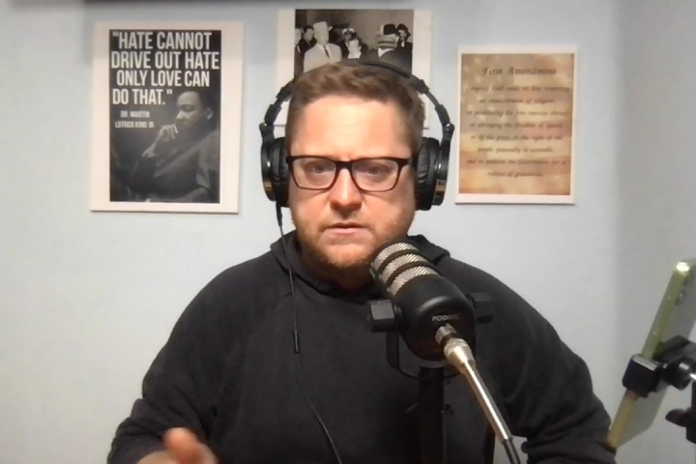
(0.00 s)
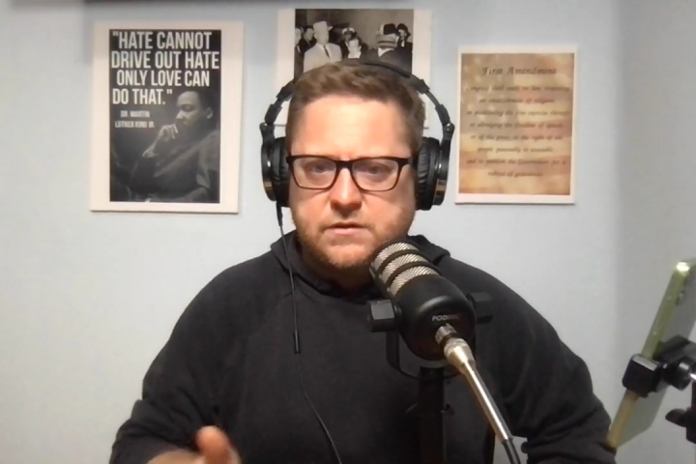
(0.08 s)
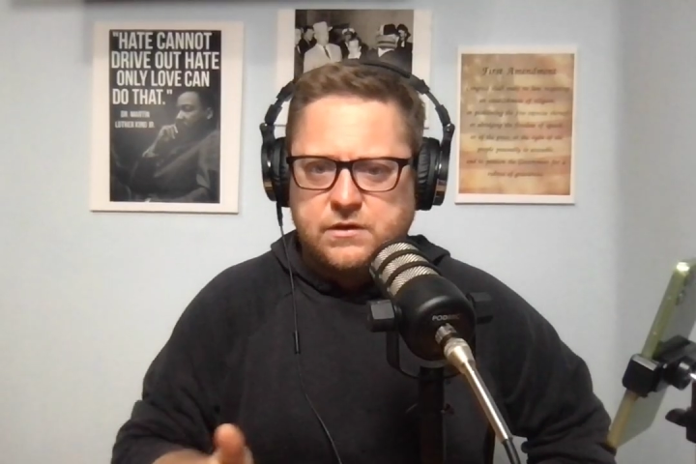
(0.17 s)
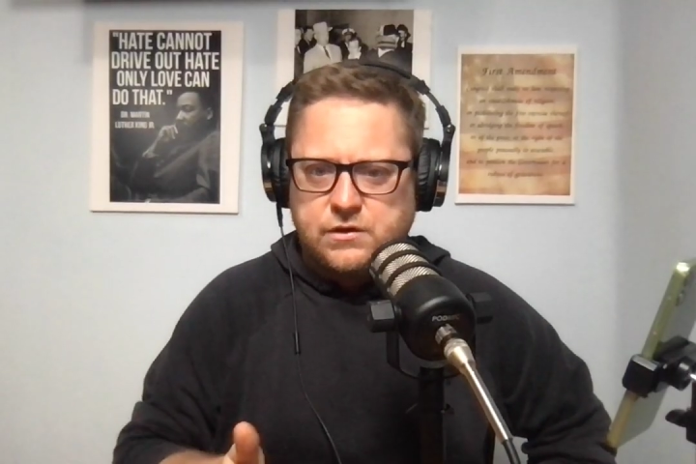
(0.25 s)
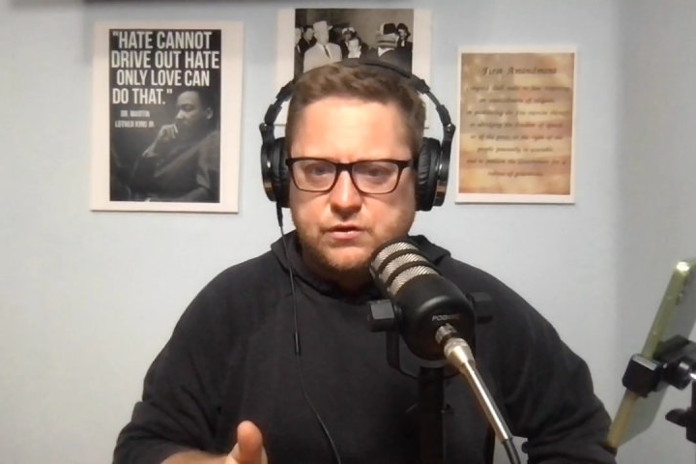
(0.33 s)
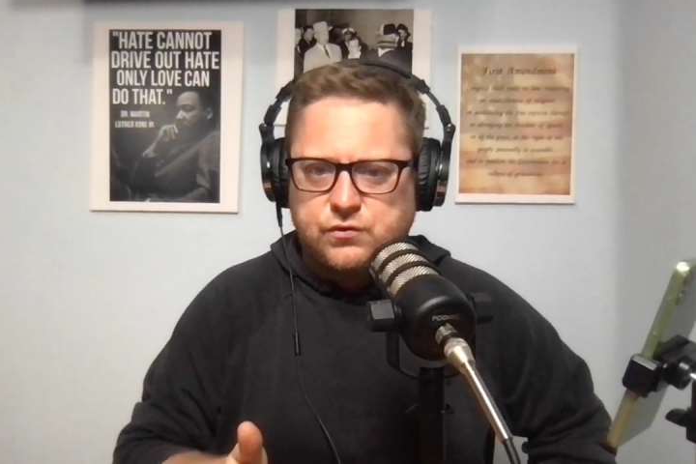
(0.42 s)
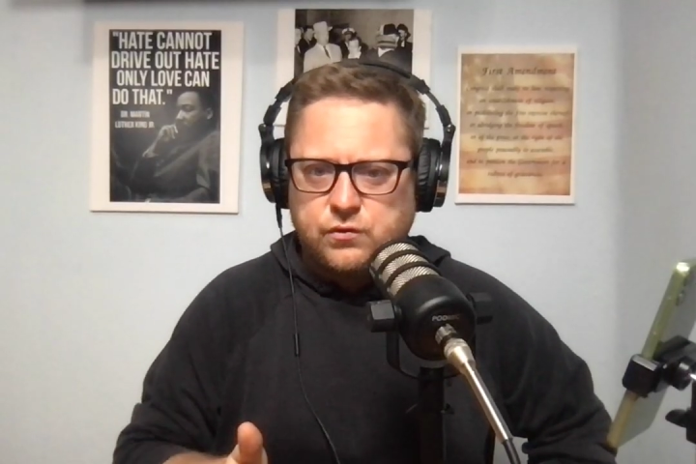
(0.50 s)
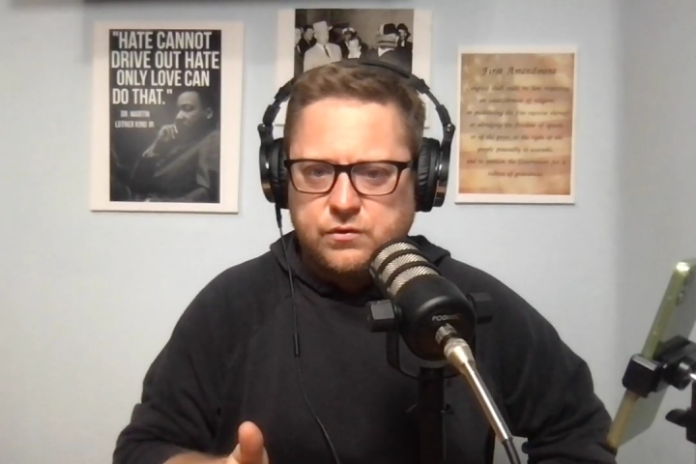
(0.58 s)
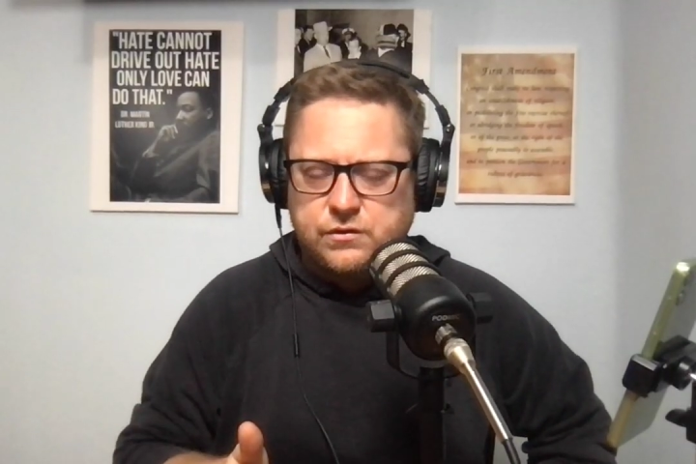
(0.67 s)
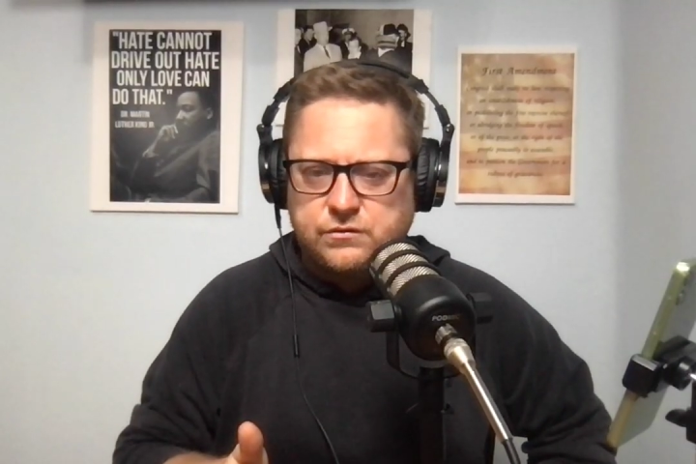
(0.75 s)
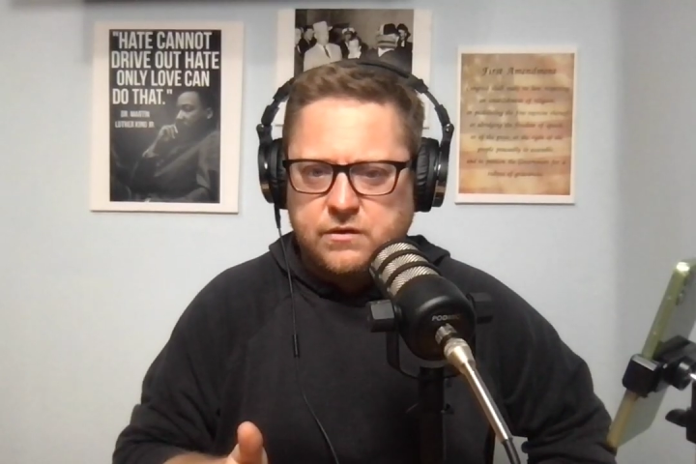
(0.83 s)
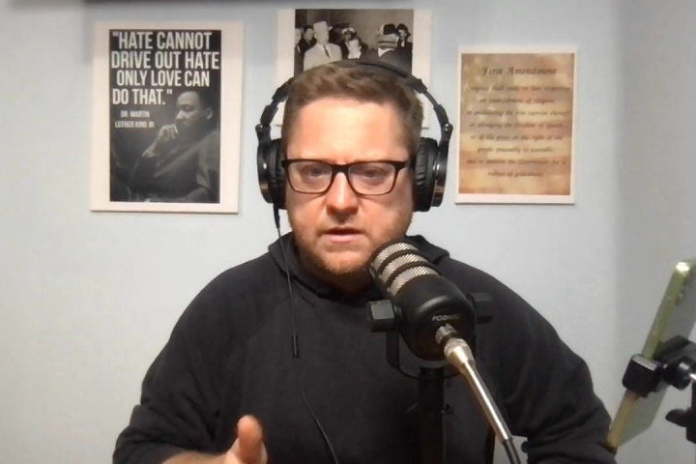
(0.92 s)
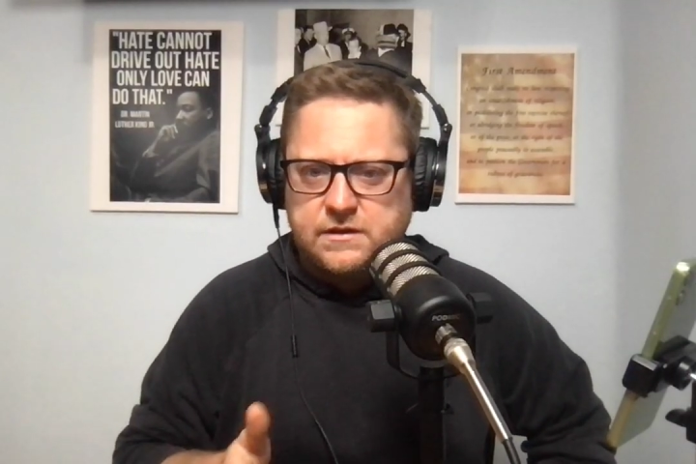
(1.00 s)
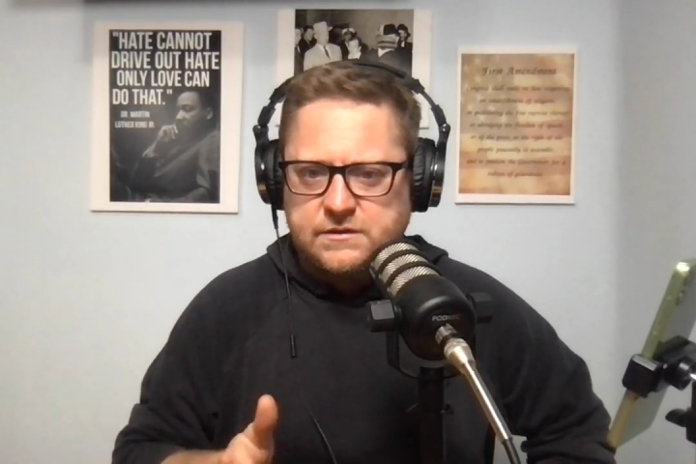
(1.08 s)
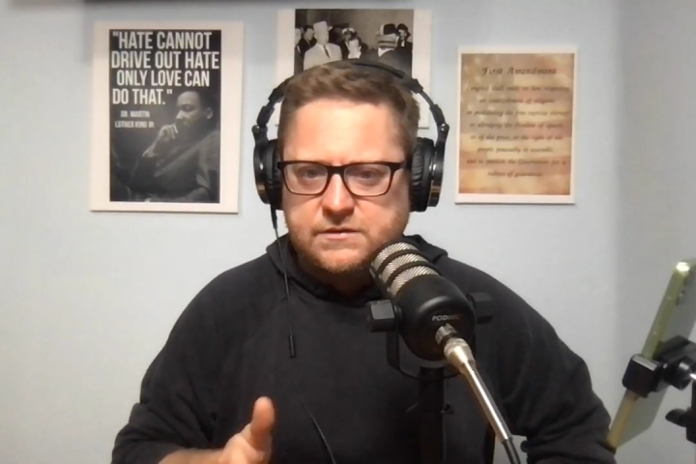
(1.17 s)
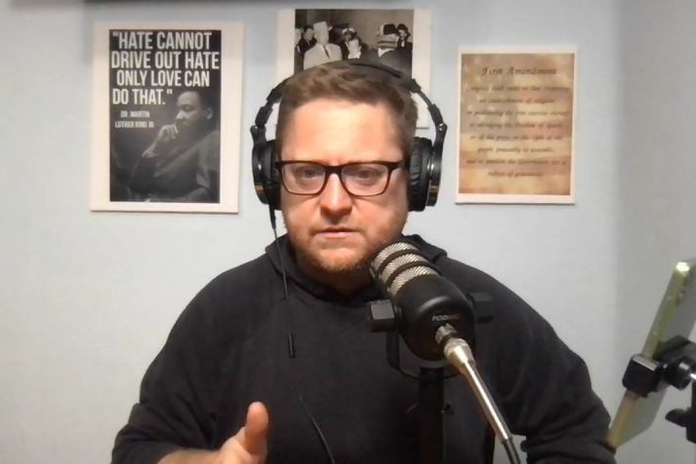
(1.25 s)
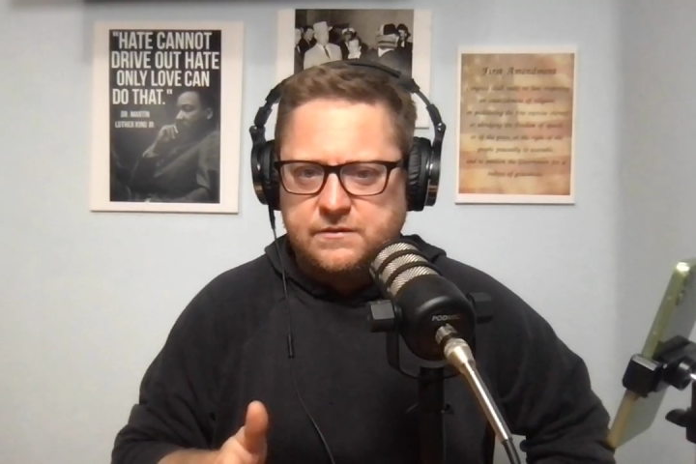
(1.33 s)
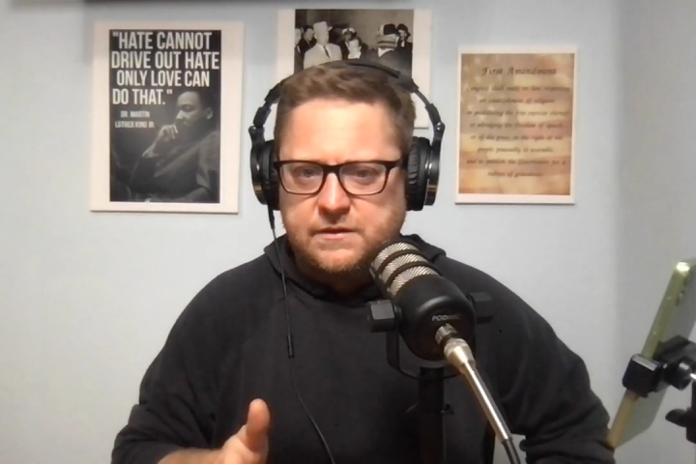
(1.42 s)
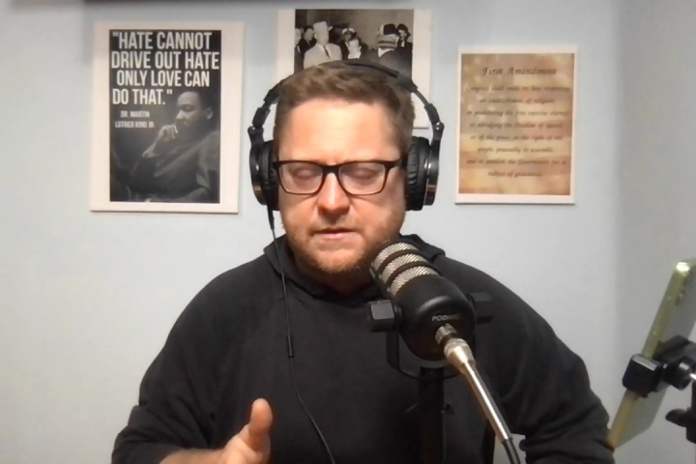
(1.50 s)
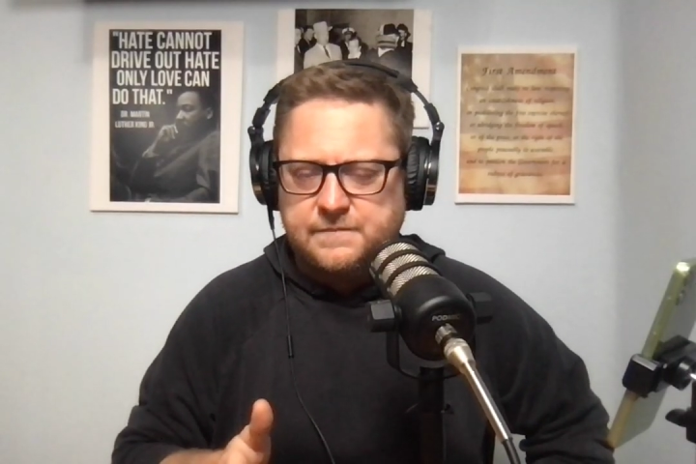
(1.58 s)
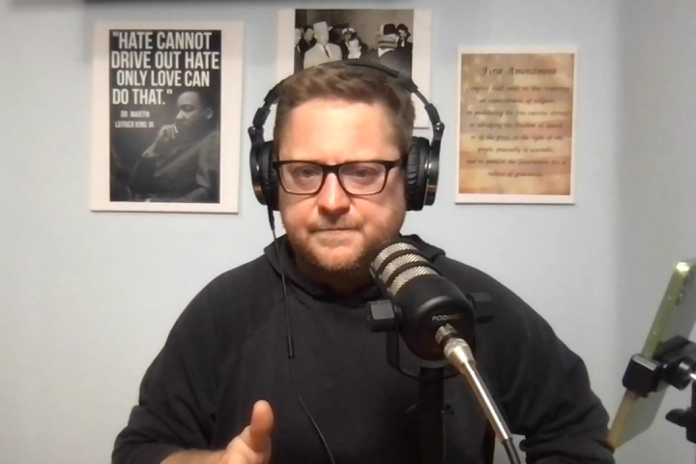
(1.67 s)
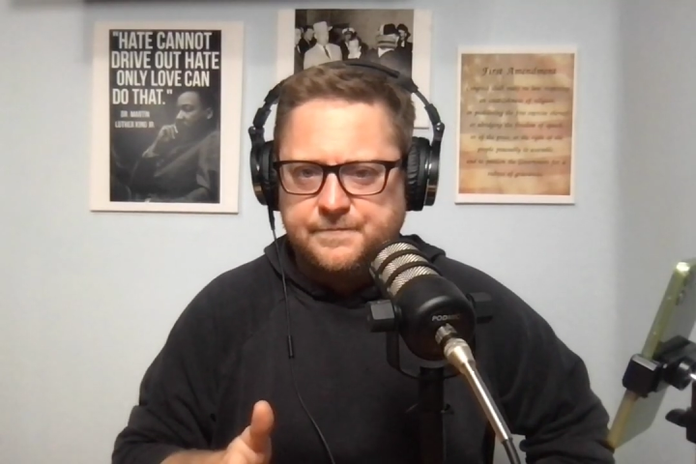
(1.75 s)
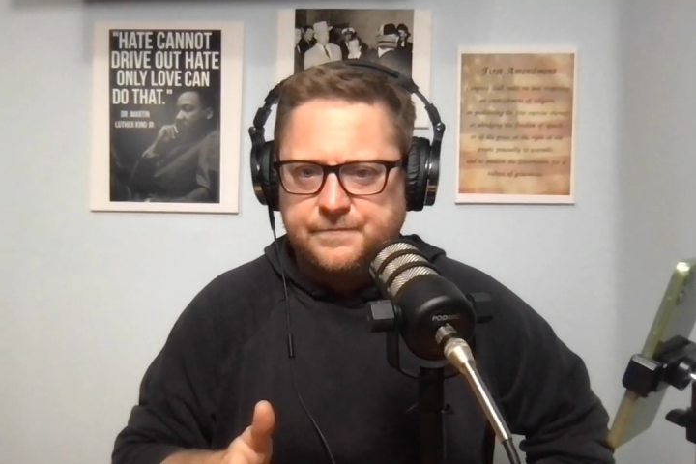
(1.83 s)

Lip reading: to control the drug industry